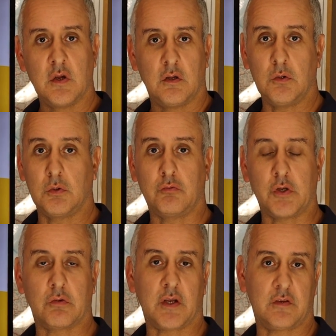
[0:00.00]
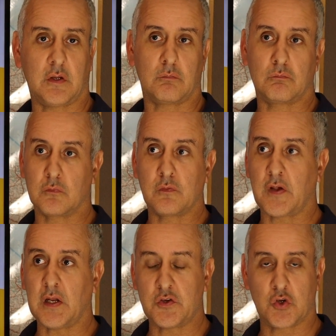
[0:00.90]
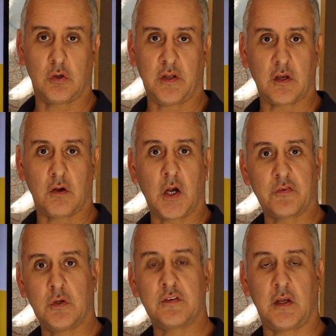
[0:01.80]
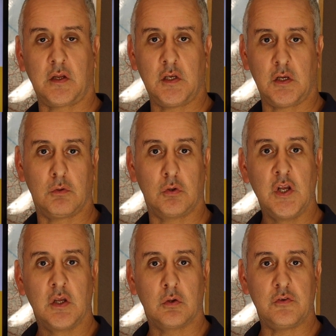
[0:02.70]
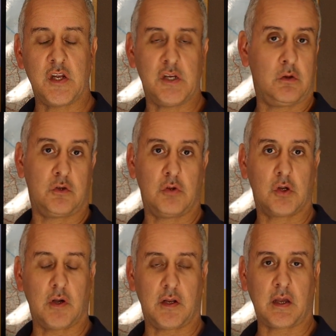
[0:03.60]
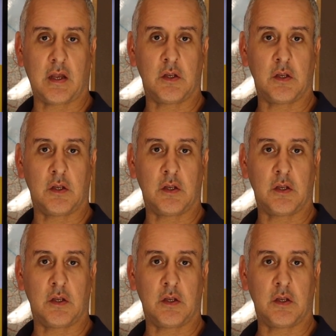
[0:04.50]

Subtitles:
You will regret it fairly shortly thereafterwards, and then you will continue to regret it at